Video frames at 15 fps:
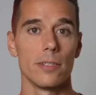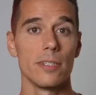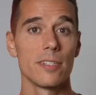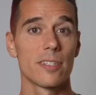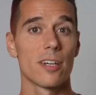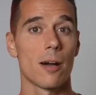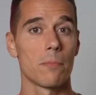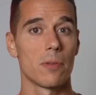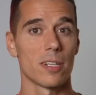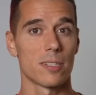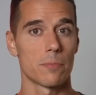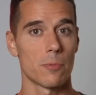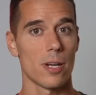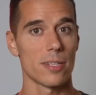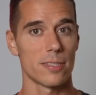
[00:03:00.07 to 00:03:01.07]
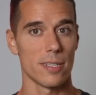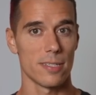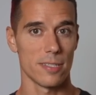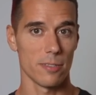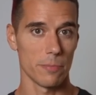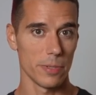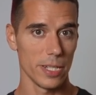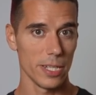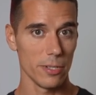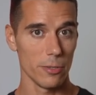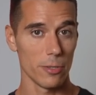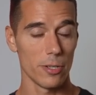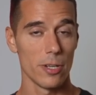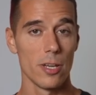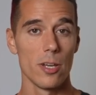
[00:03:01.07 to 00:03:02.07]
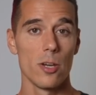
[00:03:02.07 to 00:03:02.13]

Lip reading: This complex process as a beginner